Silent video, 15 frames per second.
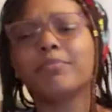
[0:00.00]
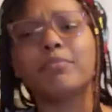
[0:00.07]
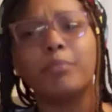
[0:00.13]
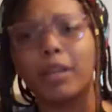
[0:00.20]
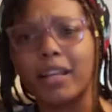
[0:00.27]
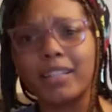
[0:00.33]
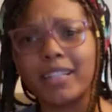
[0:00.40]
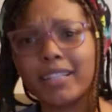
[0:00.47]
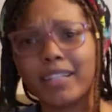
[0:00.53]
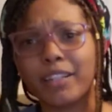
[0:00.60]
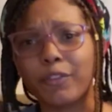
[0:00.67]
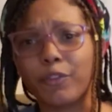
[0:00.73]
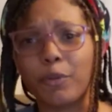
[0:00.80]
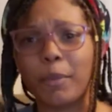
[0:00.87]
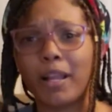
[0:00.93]
because this
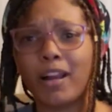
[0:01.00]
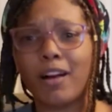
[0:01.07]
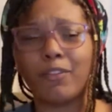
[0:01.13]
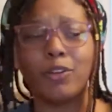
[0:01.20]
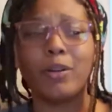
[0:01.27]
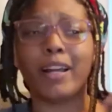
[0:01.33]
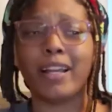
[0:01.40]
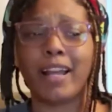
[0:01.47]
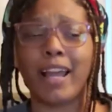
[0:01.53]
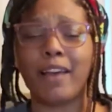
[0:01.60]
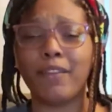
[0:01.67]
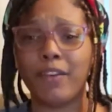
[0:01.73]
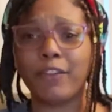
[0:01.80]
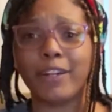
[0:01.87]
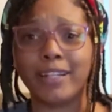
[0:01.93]
isn't for my novel and I
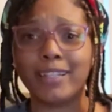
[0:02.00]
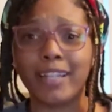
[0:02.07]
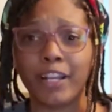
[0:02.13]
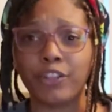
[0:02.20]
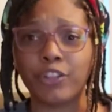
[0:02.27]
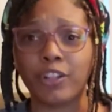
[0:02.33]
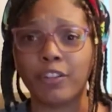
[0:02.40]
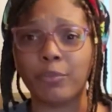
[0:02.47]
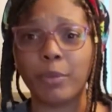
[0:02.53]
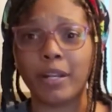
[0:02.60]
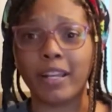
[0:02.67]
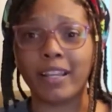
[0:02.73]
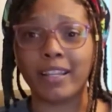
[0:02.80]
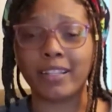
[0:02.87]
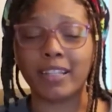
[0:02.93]
have every intention of
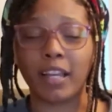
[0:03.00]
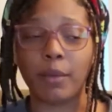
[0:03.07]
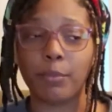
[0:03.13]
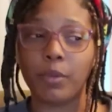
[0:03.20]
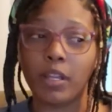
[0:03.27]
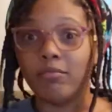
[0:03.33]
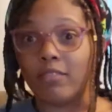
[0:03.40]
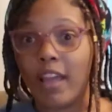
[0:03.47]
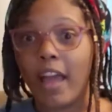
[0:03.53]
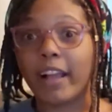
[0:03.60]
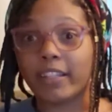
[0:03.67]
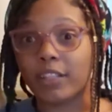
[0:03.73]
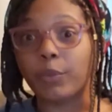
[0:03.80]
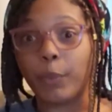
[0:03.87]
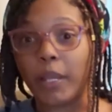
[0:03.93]
putting this up
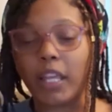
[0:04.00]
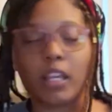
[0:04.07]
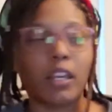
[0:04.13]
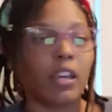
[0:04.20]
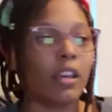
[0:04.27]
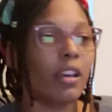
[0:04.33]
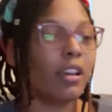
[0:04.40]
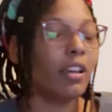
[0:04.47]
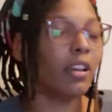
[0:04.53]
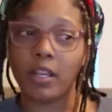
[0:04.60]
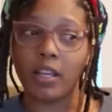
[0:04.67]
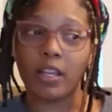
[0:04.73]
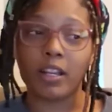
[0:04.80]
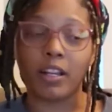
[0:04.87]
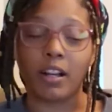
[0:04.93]
next week,
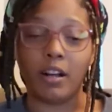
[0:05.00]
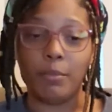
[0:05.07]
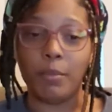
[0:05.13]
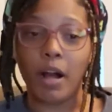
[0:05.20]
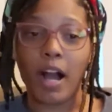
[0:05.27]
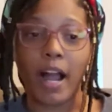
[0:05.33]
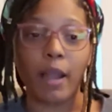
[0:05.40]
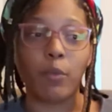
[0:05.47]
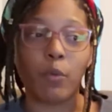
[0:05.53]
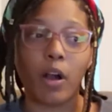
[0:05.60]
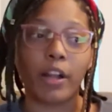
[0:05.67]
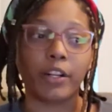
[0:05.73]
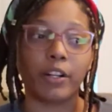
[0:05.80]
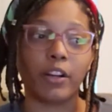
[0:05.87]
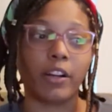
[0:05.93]
come high
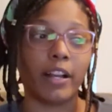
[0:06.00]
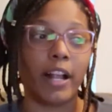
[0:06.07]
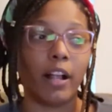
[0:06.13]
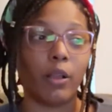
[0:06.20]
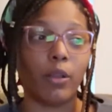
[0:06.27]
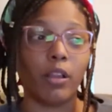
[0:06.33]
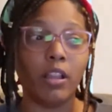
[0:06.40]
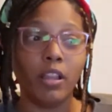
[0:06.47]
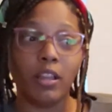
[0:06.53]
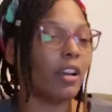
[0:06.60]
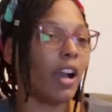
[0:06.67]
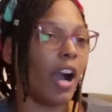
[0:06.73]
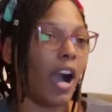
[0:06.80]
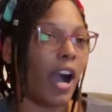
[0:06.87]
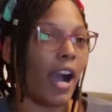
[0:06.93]
water or hell,
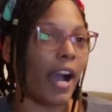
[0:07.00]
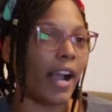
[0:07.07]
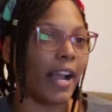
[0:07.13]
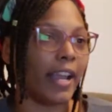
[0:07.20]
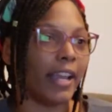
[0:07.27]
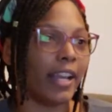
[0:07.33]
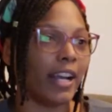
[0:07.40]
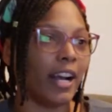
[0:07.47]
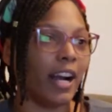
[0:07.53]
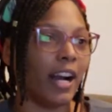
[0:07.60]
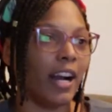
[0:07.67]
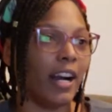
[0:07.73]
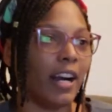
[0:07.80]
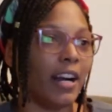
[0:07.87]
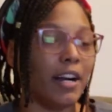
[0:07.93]
I
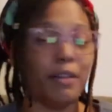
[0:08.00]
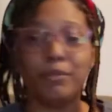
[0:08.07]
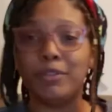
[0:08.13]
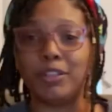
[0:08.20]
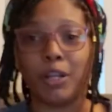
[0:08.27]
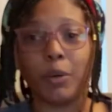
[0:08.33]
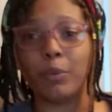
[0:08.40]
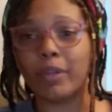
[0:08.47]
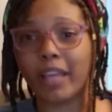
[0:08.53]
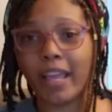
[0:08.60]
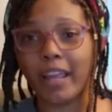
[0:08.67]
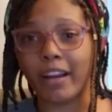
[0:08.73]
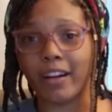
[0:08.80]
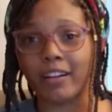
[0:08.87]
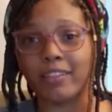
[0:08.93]
don't
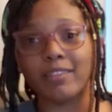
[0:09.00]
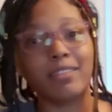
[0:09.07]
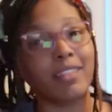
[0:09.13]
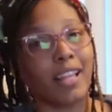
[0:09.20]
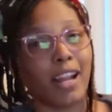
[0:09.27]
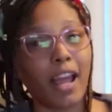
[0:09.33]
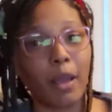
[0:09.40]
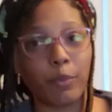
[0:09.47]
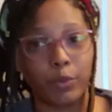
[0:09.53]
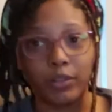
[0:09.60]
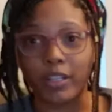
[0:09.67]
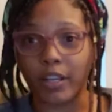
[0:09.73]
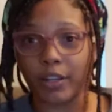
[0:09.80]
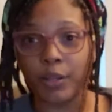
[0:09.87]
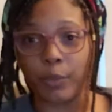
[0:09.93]
care that I will
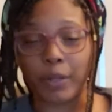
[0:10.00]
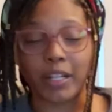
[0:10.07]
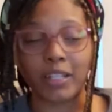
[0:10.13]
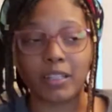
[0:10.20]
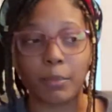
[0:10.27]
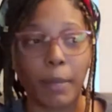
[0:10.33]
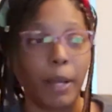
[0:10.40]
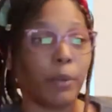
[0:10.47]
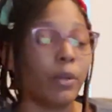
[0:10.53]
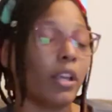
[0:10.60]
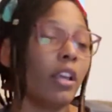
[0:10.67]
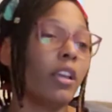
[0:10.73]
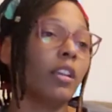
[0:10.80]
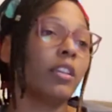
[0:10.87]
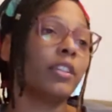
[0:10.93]
tell you what it's about.
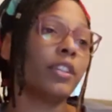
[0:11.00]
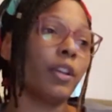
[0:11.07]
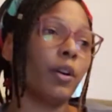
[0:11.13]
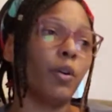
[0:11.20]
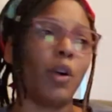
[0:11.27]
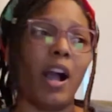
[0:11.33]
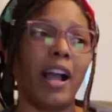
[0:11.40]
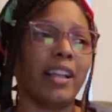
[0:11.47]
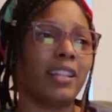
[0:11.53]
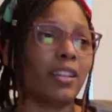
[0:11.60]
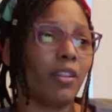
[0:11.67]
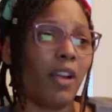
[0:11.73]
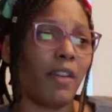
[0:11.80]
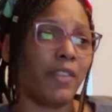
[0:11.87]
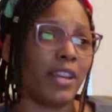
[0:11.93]
So I still
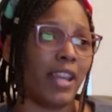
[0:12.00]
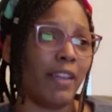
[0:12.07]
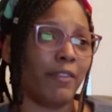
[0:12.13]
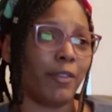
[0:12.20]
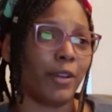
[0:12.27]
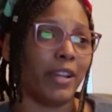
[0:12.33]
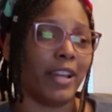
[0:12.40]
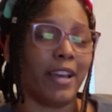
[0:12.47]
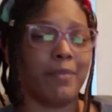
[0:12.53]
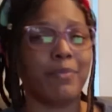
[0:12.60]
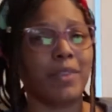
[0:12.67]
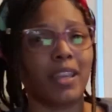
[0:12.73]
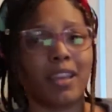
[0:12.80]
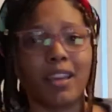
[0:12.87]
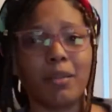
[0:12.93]
don't have a name for it yet.
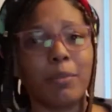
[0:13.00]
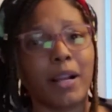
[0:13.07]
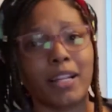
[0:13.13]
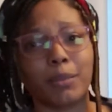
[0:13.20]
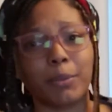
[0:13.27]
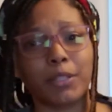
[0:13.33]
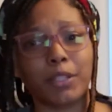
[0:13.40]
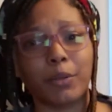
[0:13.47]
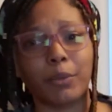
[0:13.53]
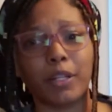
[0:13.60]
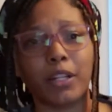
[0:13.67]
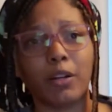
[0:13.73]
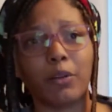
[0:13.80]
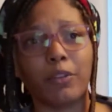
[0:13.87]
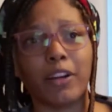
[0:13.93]
My husband's gonna read
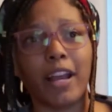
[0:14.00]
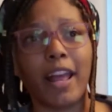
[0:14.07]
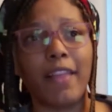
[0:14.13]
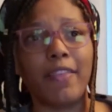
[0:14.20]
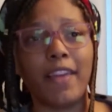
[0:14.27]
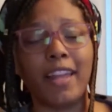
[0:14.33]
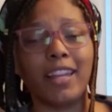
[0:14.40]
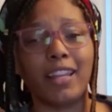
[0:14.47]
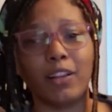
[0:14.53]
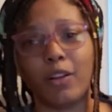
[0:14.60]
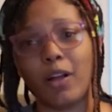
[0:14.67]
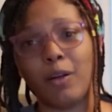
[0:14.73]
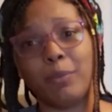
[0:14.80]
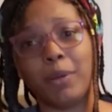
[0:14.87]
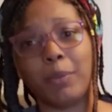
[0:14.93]
it over and then he'll
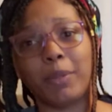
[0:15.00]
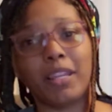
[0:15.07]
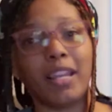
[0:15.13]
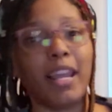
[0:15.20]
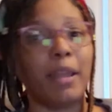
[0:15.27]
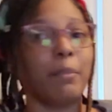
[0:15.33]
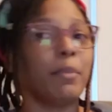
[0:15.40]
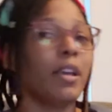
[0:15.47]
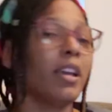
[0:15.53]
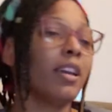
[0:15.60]
help me with a name,